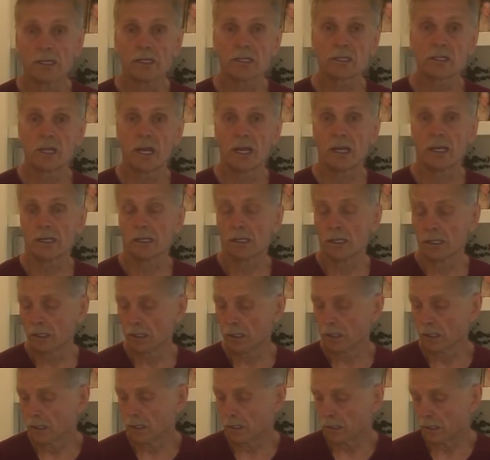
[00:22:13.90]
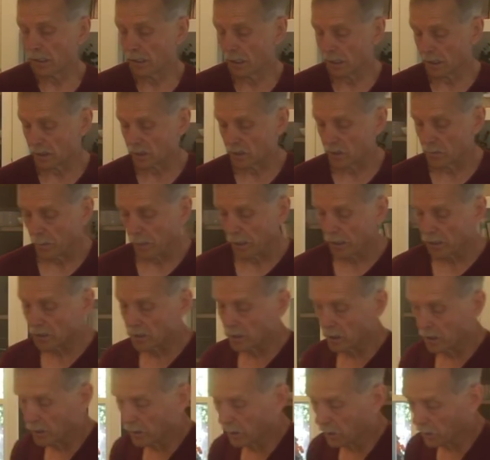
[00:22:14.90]
is that it speaks
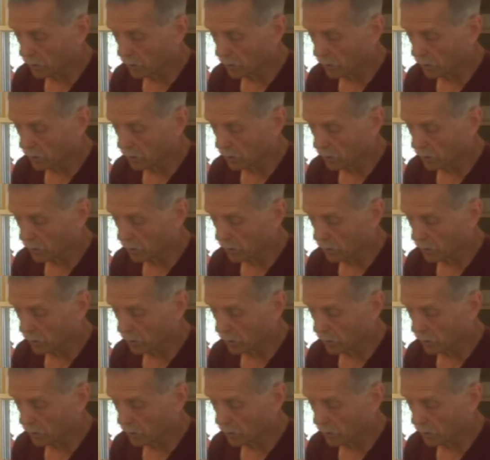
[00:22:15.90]
to the